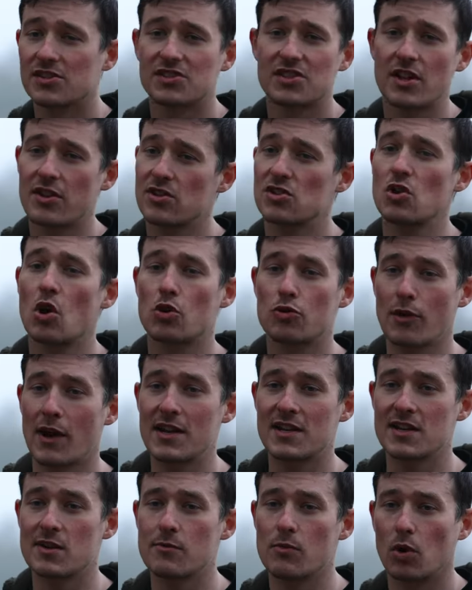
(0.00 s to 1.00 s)
So there's not a
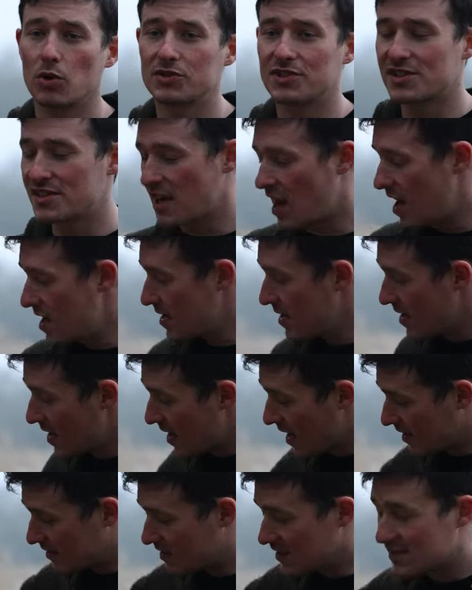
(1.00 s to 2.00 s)
great deal more to say.
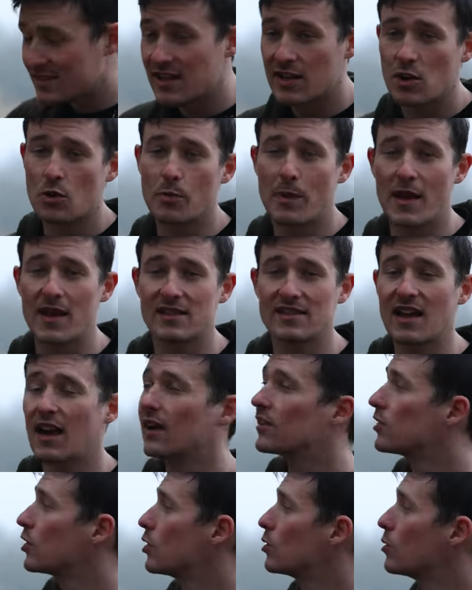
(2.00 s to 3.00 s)
It's a single piece
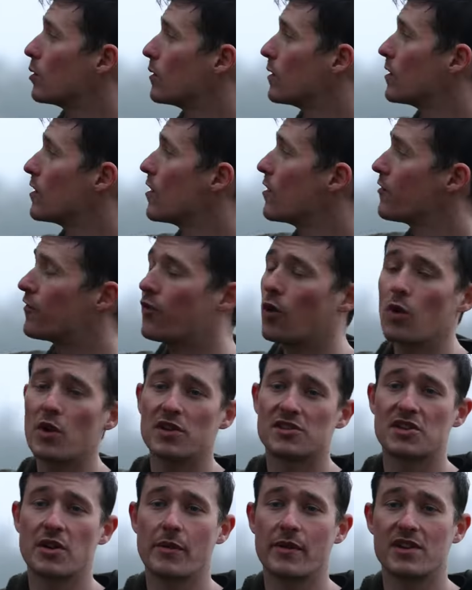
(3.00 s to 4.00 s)
handle,
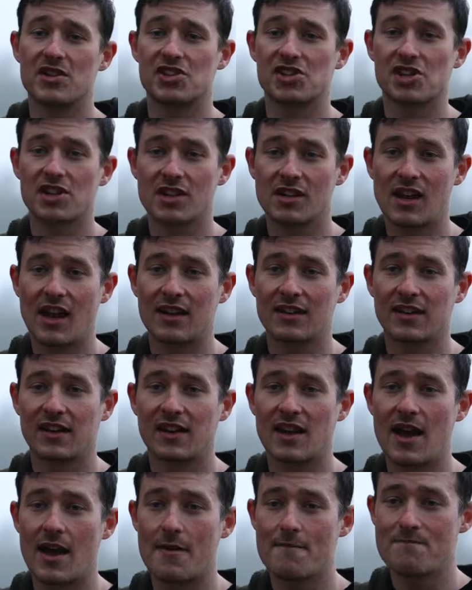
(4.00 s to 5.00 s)
42 inch
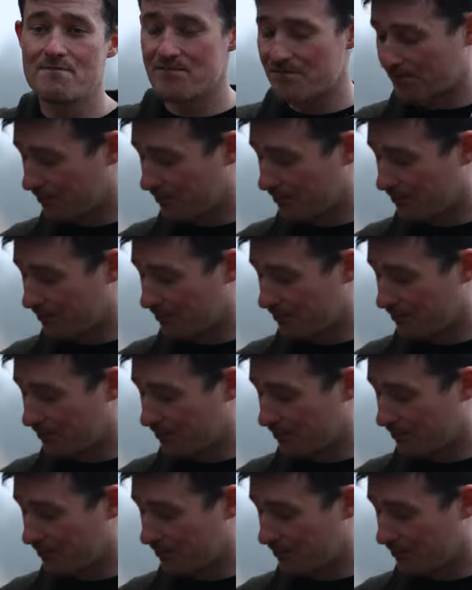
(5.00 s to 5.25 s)
landing net,